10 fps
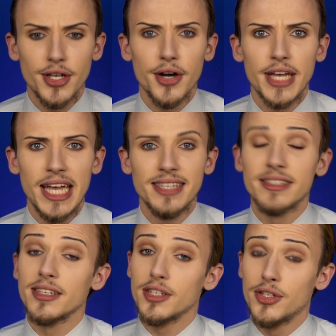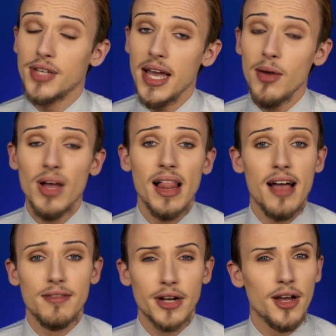So kids, today we'll
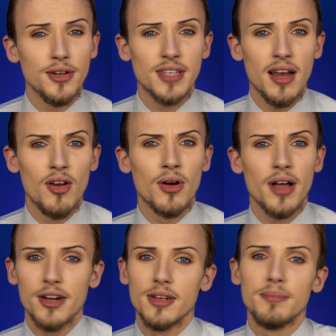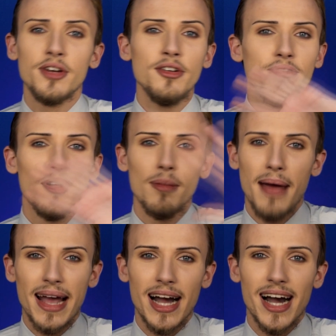have a closer look on the beautiful
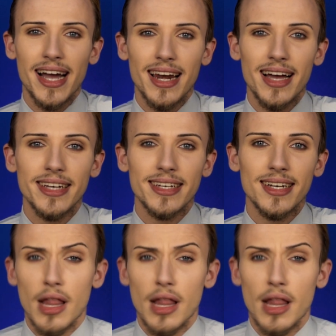BECCA highlighter,